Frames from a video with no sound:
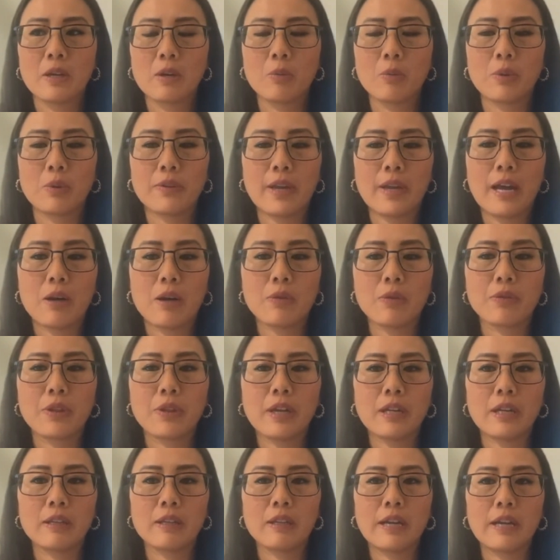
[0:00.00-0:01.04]
with how
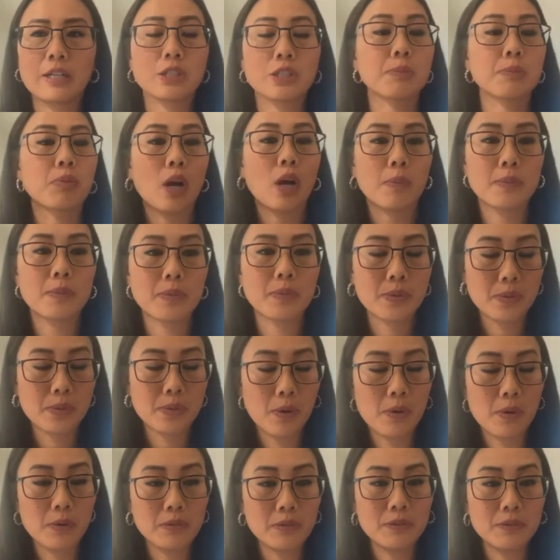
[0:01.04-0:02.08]
they like to problem
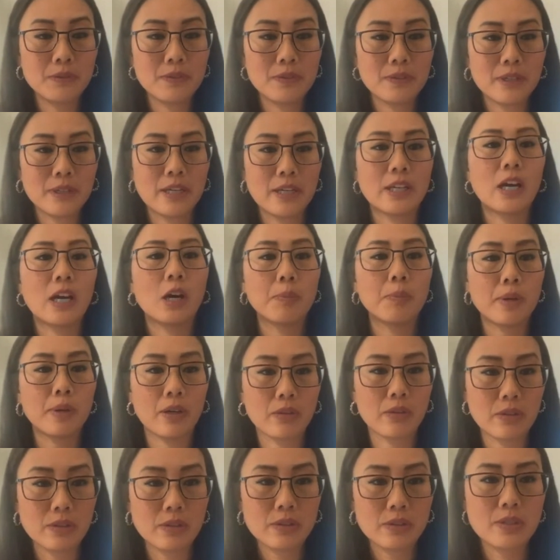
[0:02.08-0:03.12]
solve and help
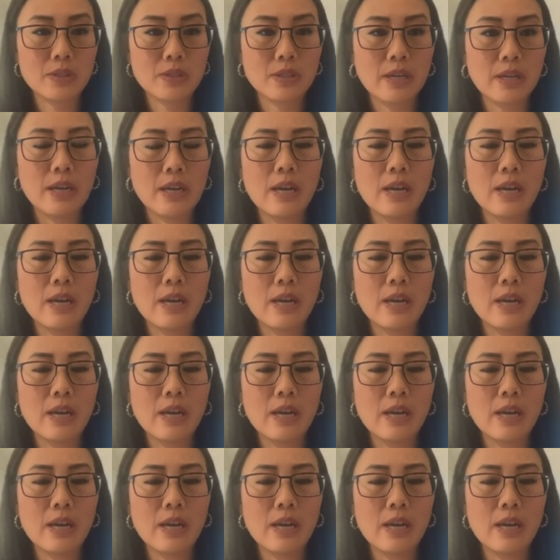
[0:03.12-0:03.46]
others.